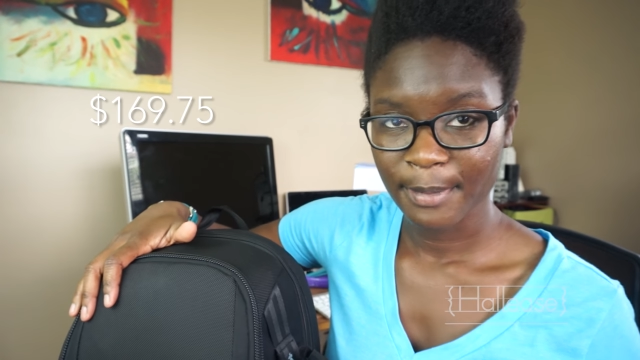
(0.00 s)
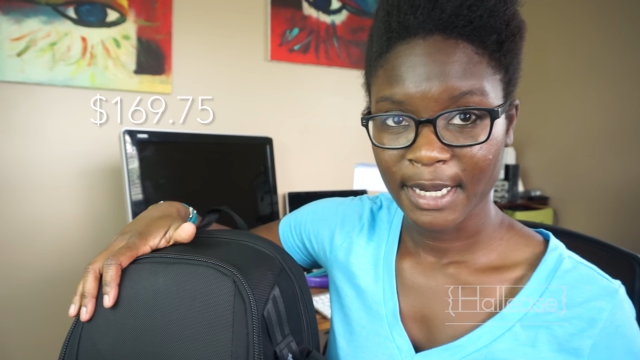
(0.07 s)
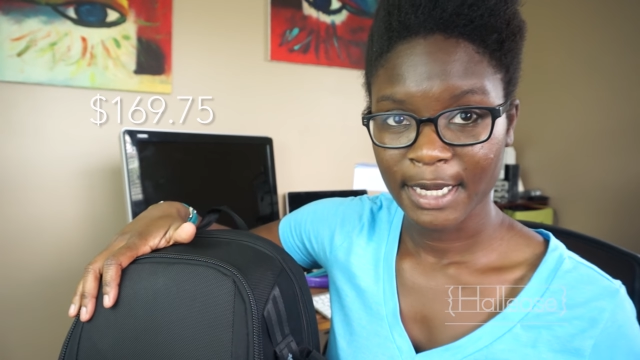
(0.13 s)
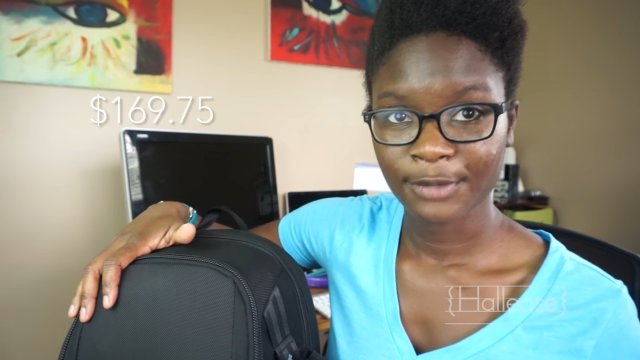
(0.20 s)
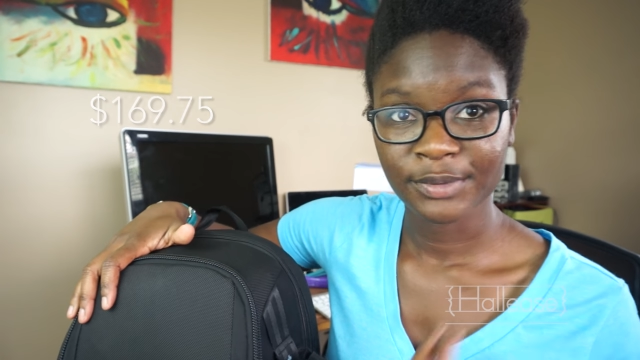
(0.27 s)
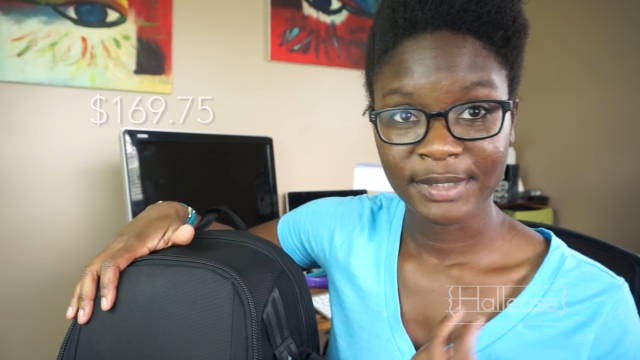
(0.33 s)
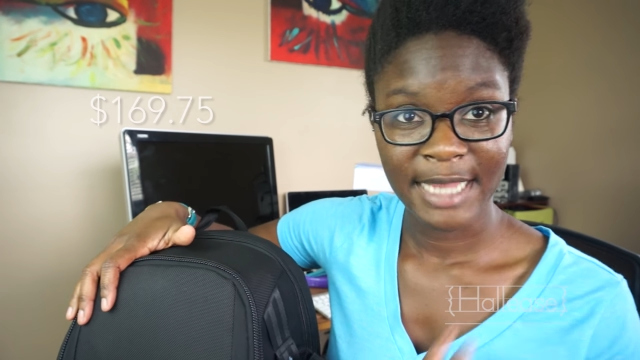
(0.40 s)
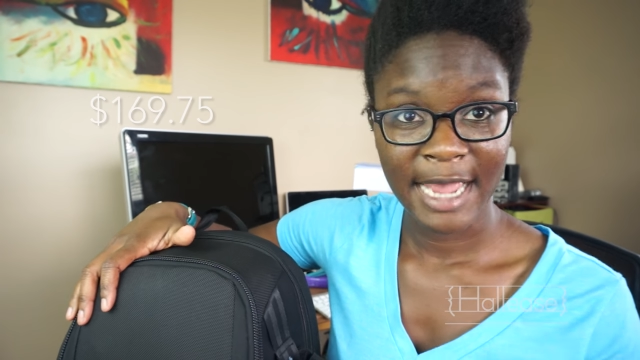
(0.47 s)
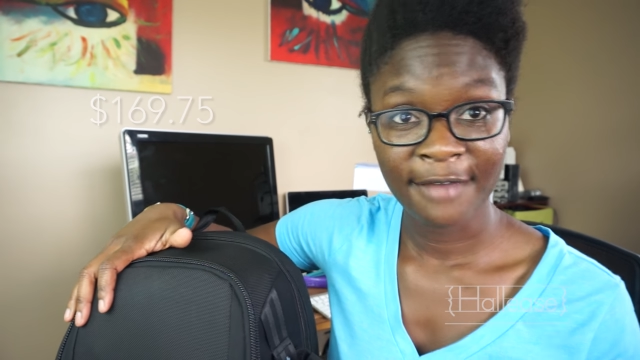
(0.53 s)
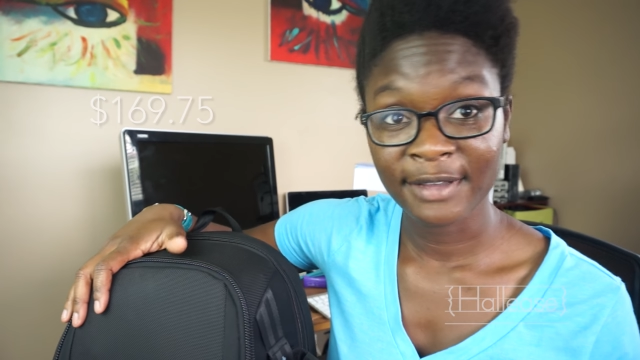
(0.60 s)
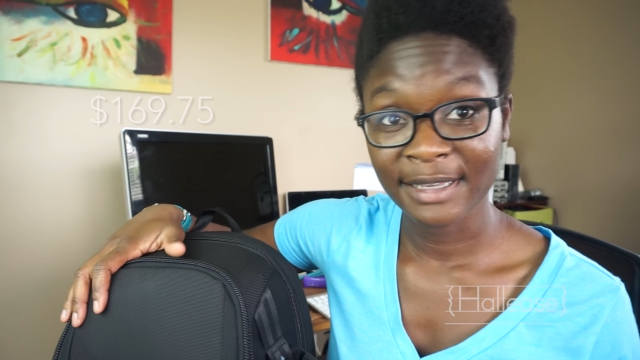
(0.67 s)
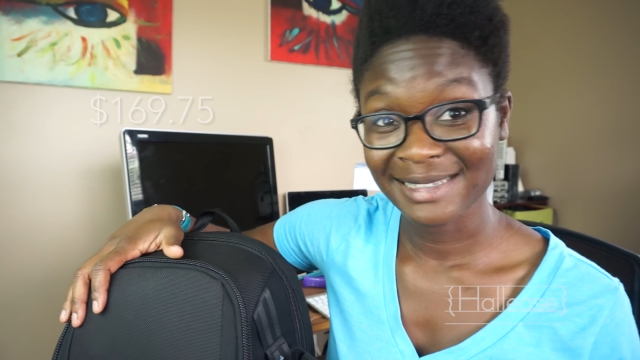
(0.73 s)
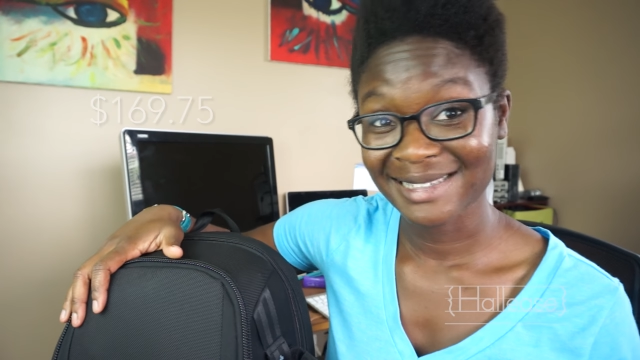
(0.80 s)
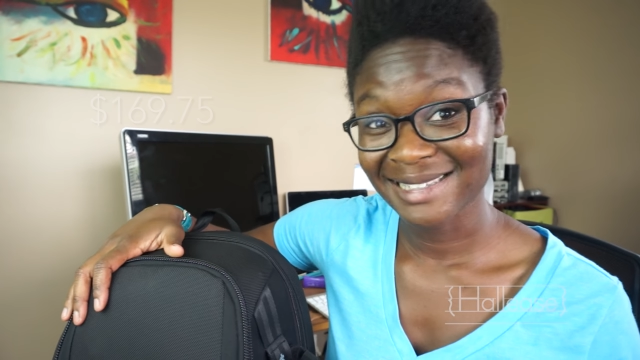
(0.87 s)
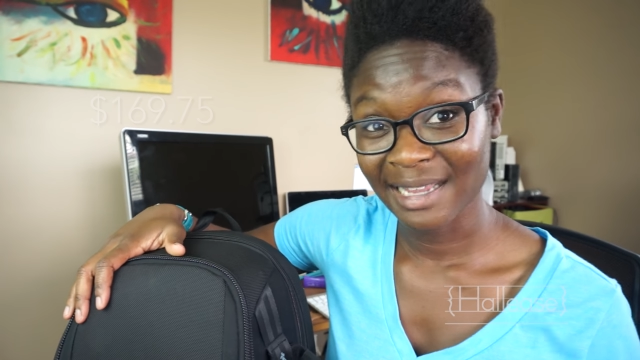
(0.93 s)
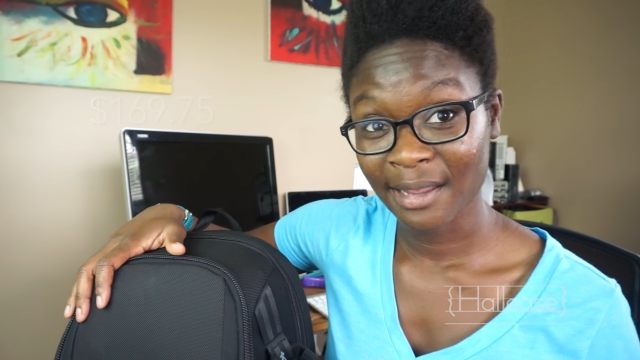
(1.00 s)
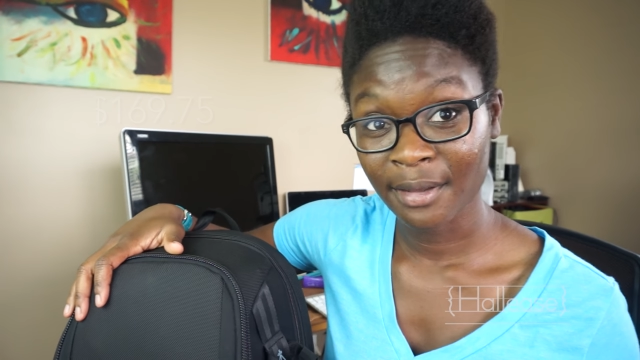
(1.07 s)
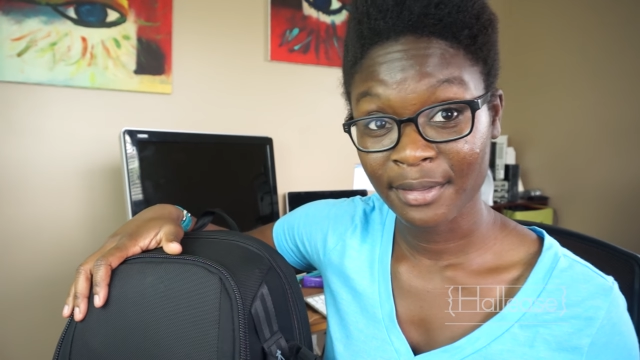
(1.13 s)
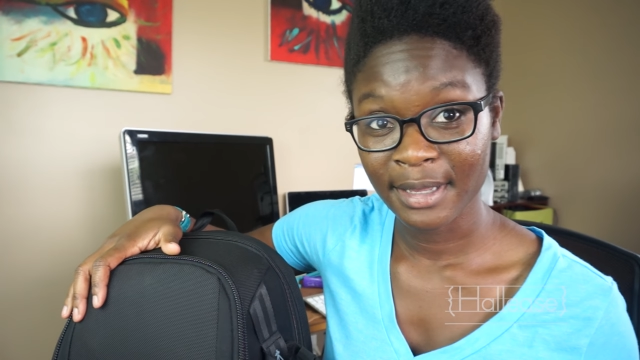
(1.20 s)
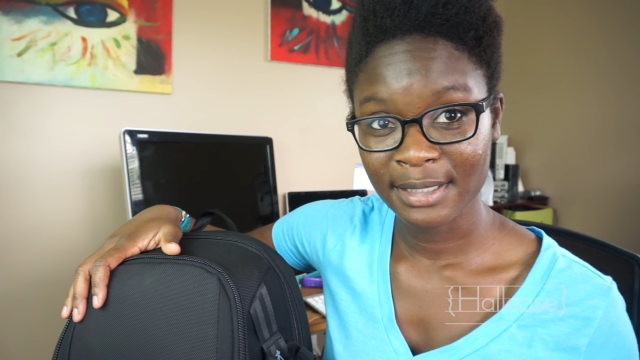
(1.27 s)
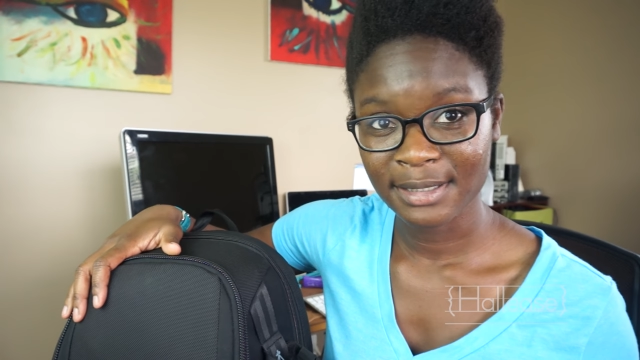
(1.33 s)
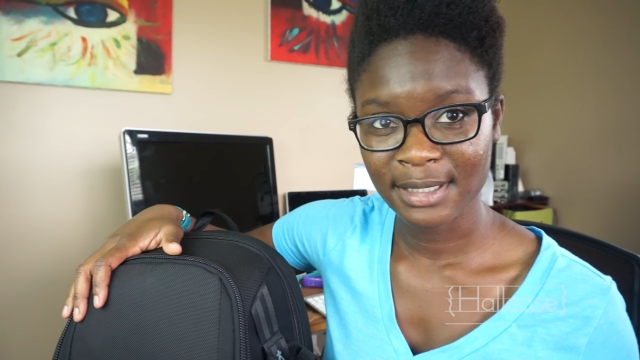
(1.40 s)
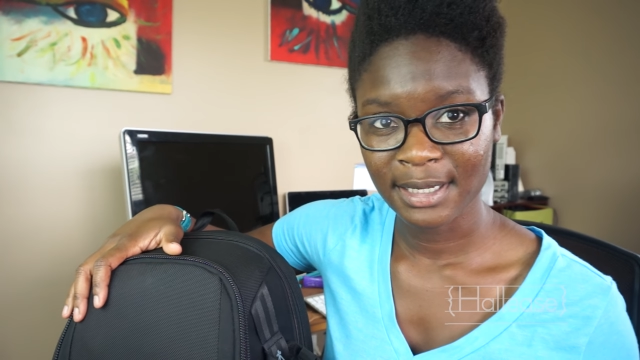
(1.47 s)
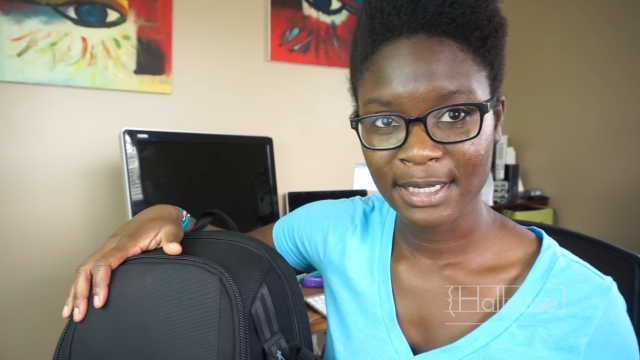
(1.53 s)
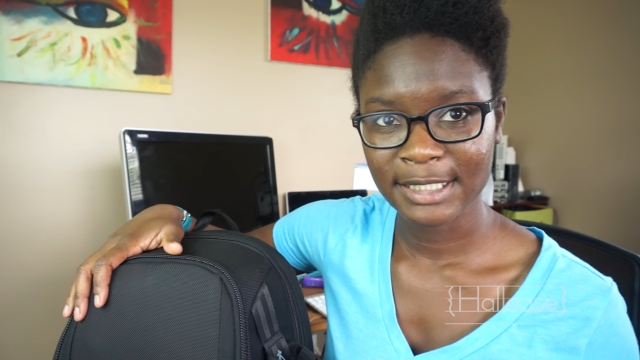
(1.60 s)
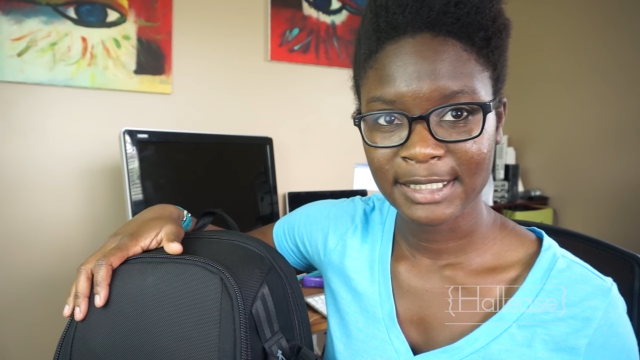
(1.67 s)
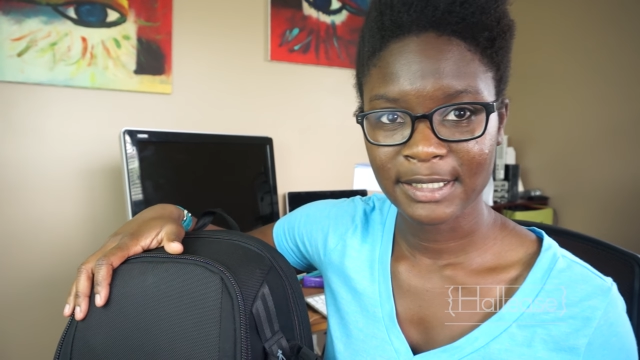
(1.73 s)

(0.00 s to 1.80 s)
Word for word: mine was having a sale that day,